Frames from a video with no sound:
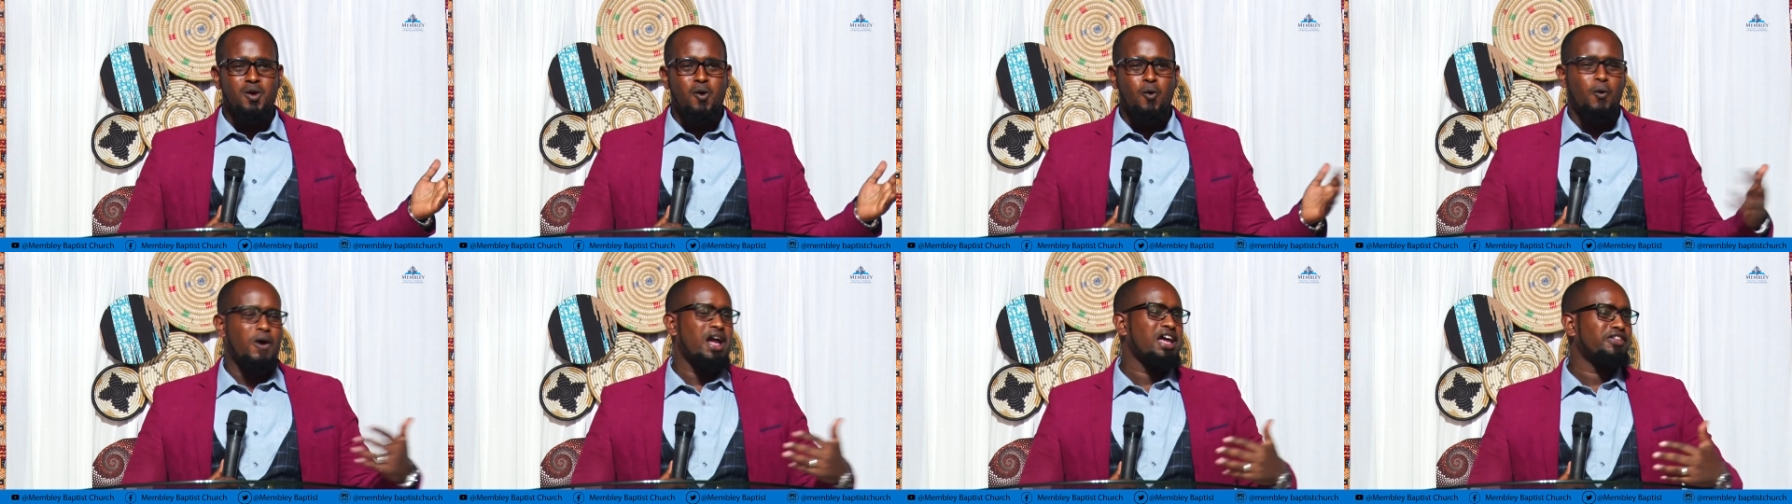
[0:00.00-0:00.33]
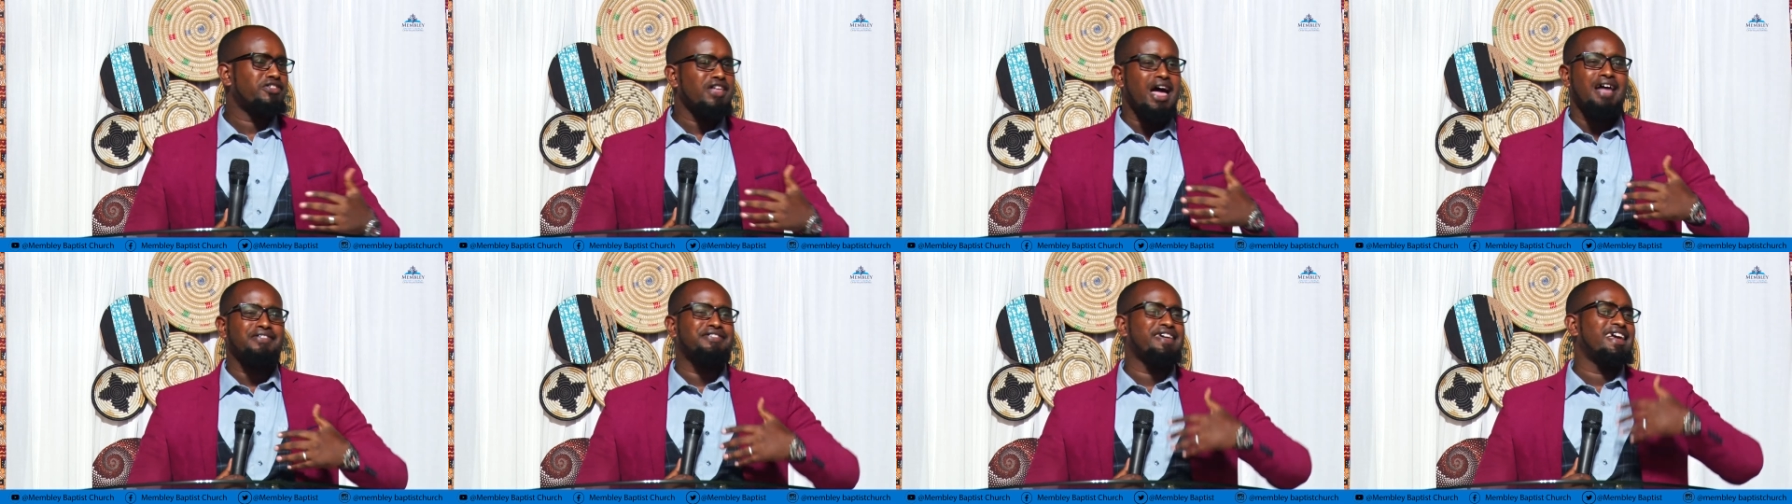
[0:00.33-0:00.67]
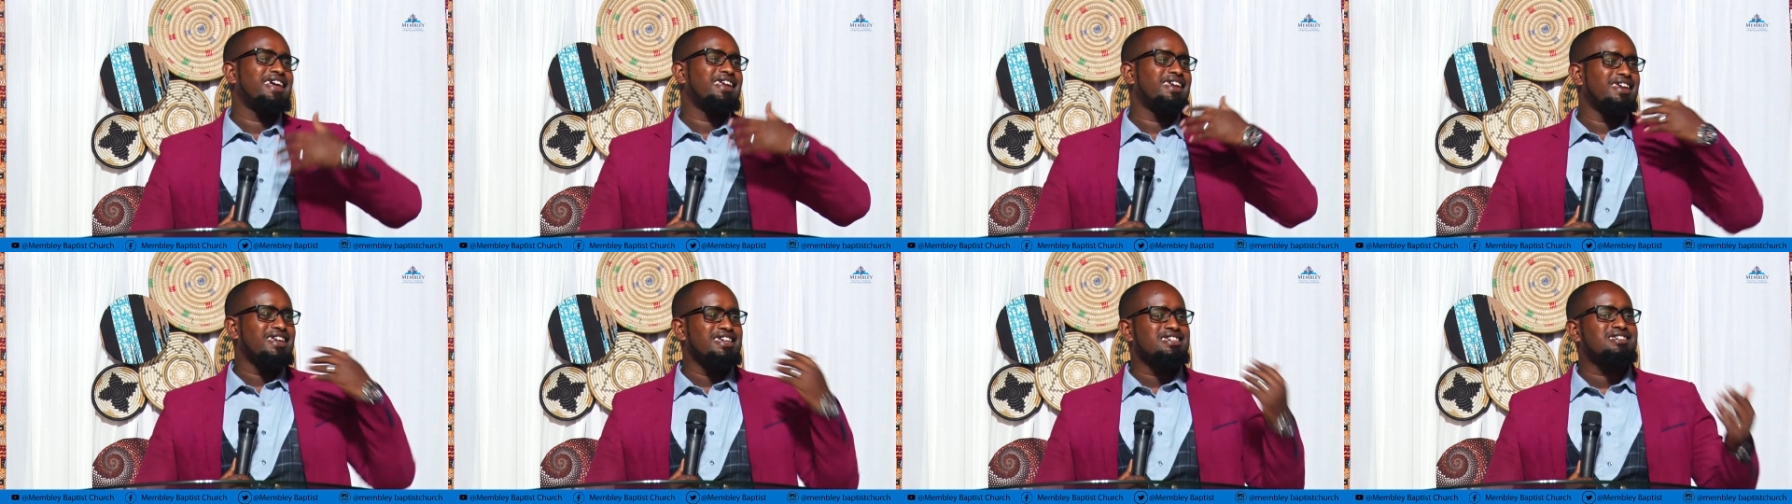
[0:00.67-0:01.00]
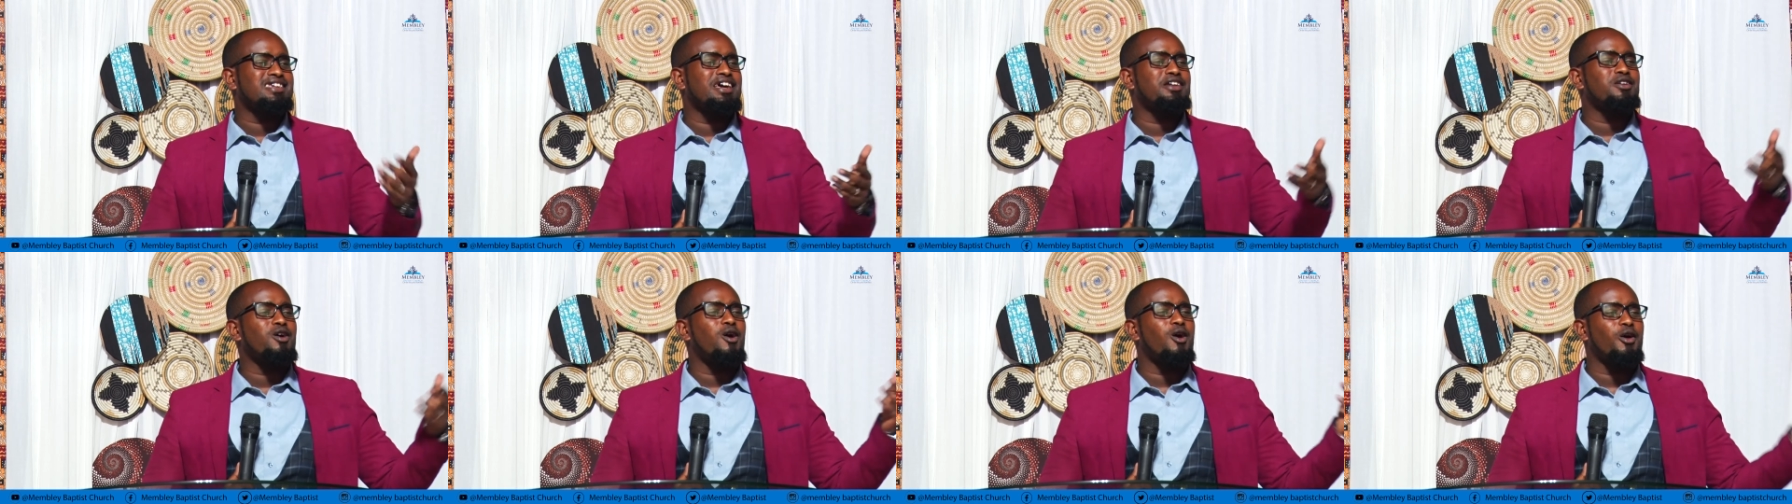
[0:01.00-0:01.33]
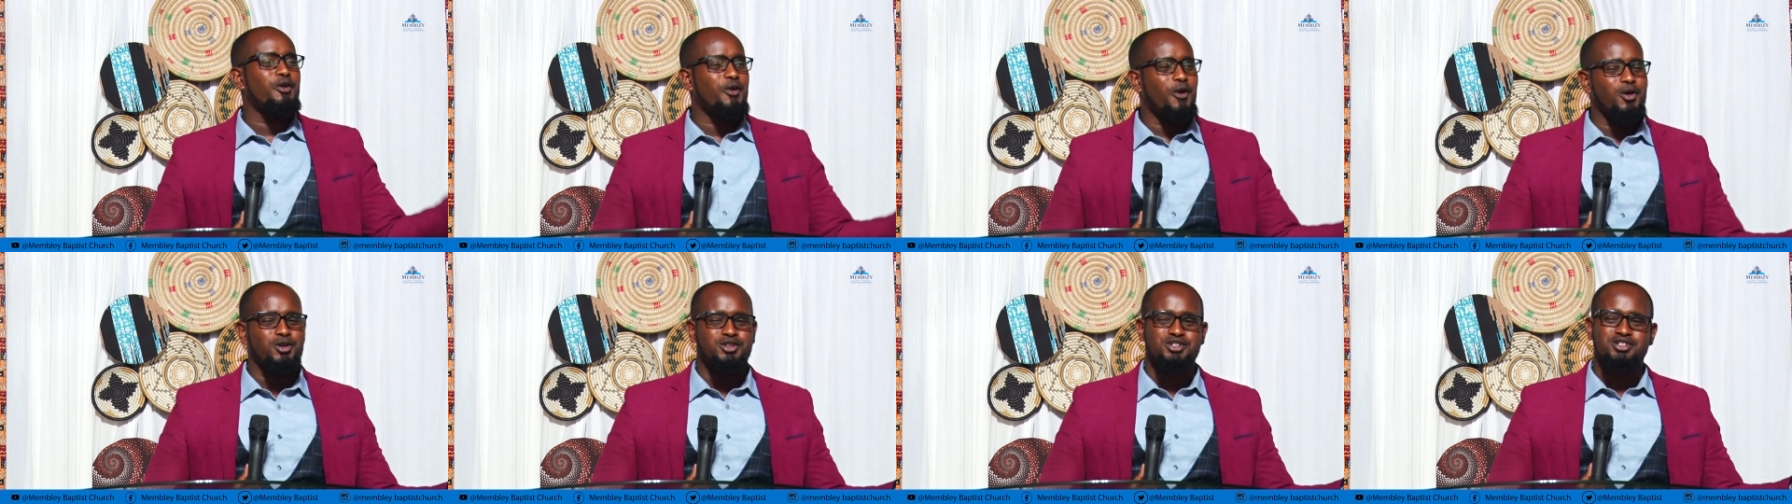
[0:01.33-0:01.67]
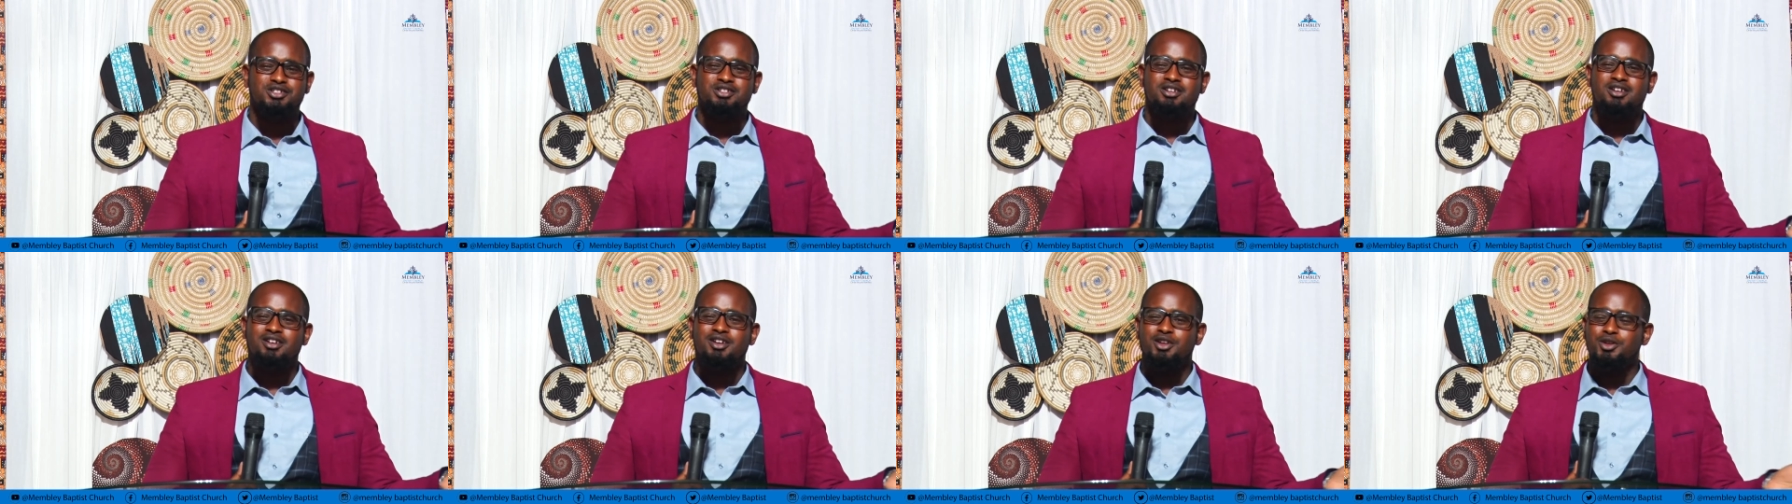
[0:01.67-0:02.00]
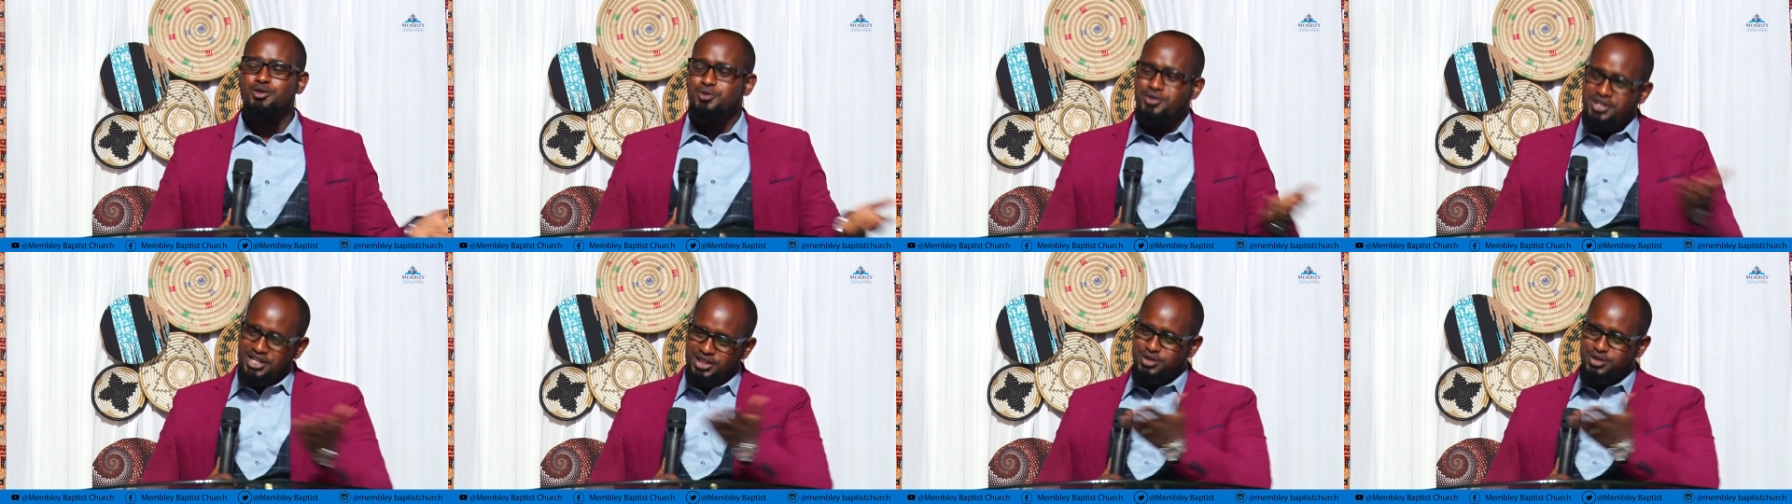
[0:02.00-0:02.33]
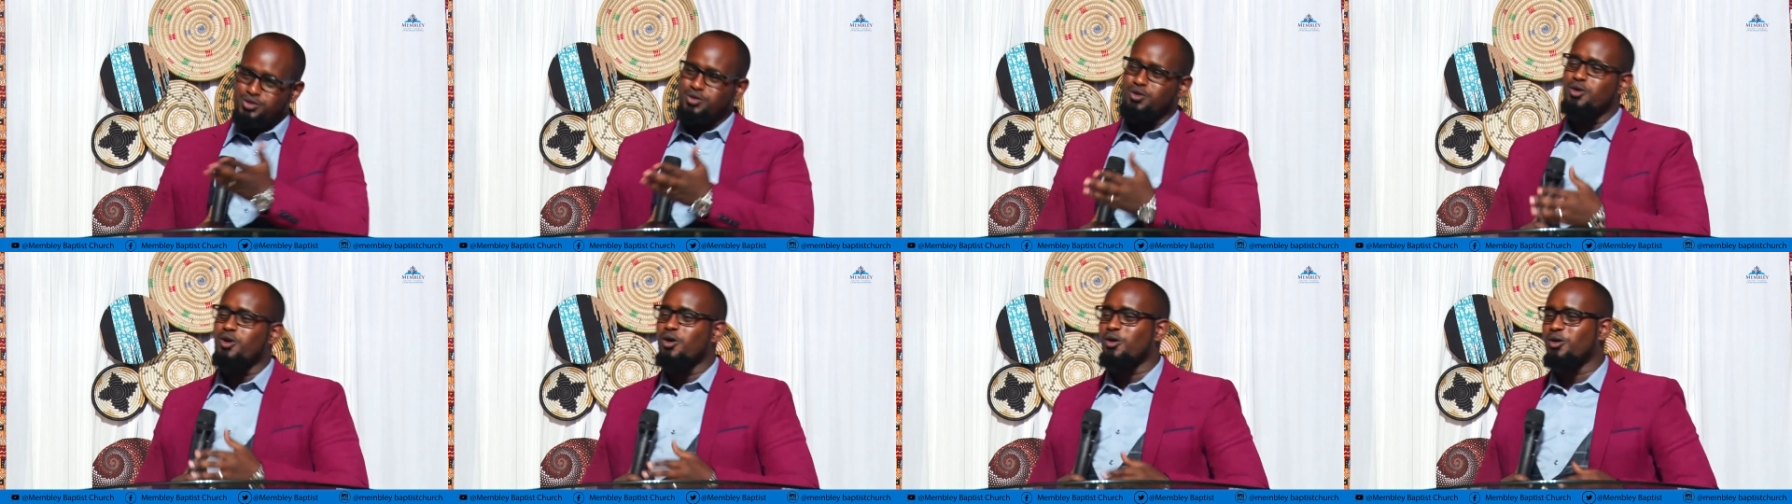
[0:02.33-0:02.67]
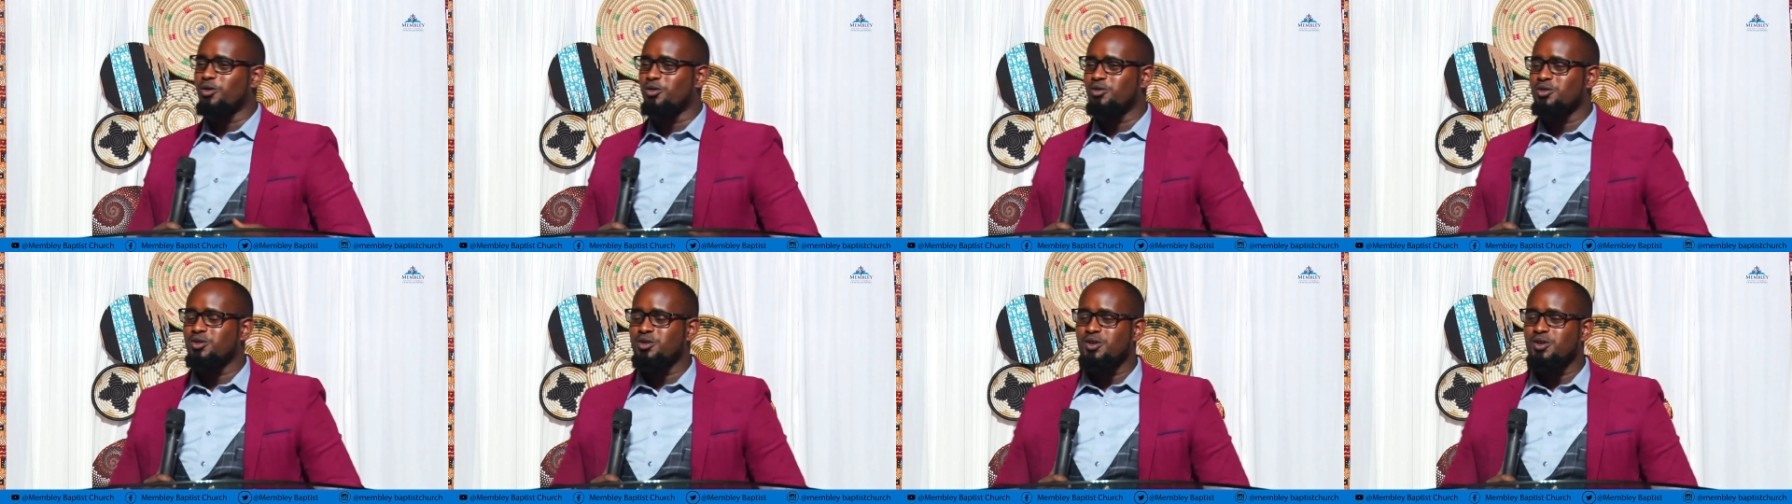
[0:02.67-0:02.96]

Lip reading: whether they listen or not, you need to go.